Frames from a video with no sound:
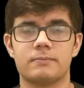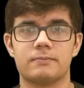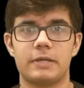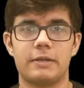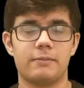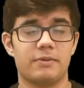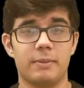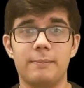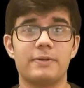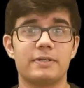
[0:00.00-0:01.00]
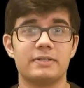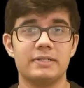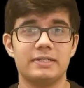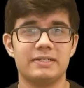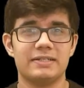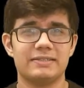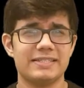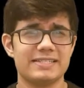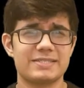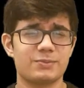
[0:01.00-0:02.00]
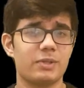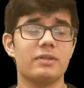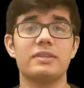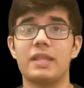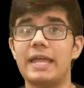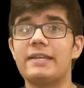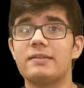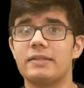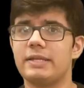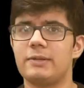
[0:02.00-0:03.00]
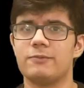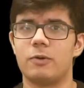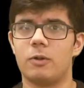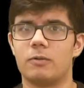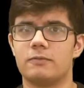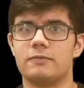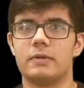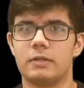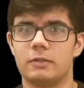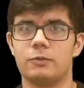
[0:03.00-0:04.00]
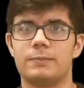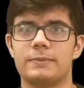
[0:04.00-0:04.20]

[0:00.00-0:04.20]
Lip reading: And remember, this will likely involve a loop.